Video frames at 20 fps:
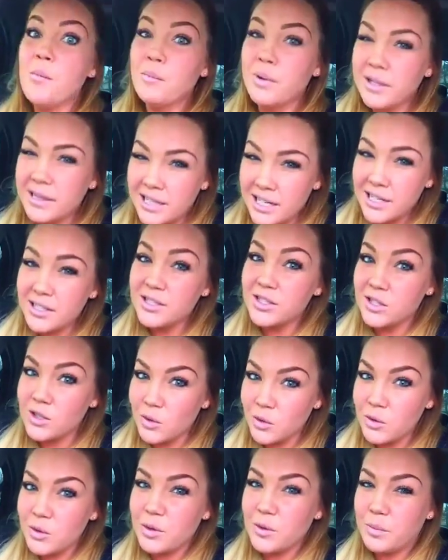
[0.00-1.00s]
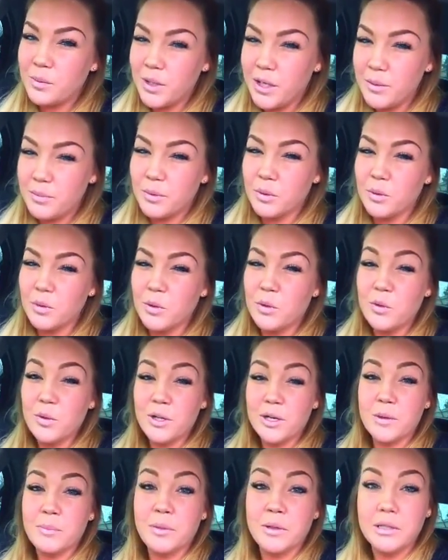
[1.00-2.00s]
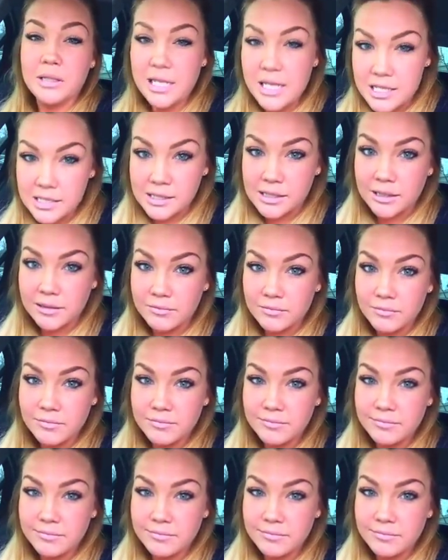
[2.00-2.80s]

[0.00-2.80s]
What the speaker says: But then so do the people who they're policing.